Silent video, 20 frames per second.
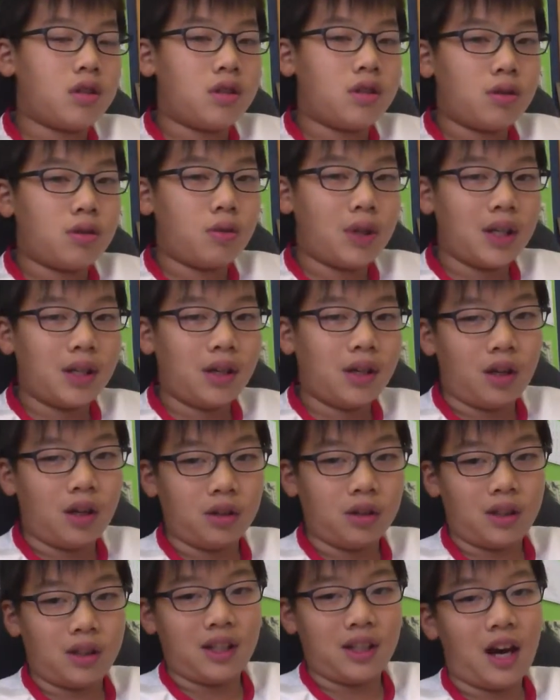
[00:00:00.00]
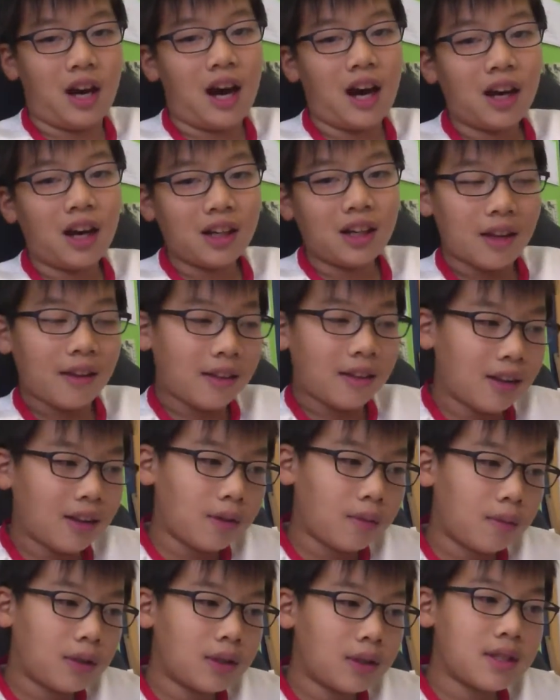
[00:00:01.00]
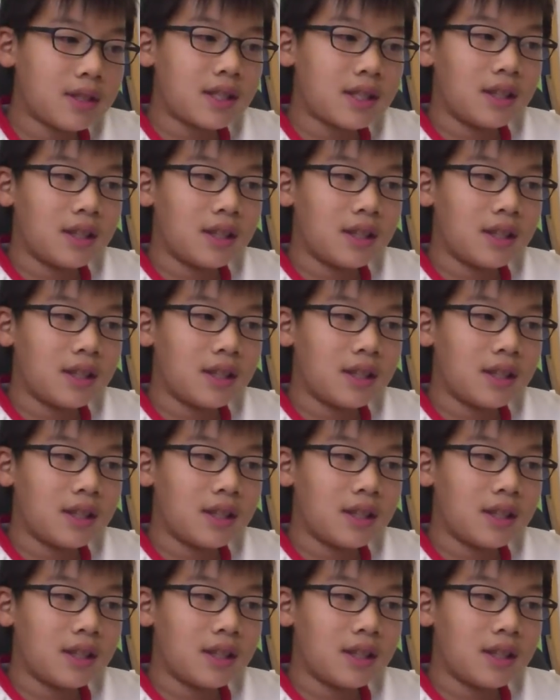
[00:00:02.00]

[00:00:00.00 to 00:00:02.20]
twin hulled yacht, I think it was.